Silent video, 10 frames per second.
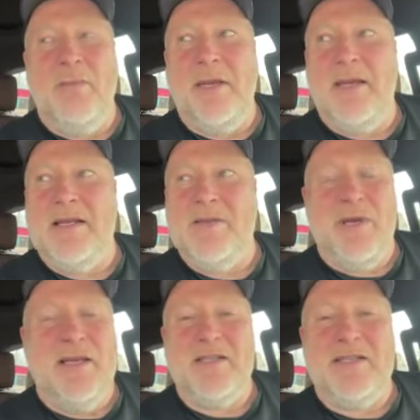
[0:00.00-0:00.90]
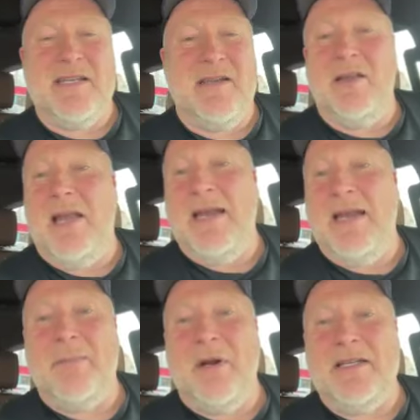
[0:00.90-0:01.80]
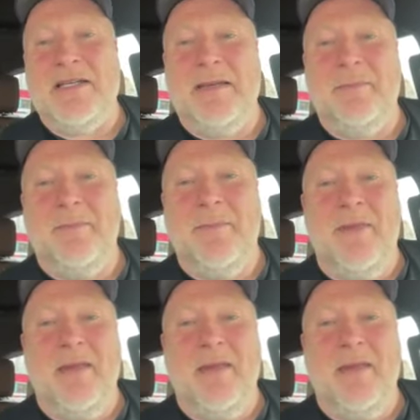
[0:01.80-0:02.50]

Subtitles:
because we just had not lined up our team.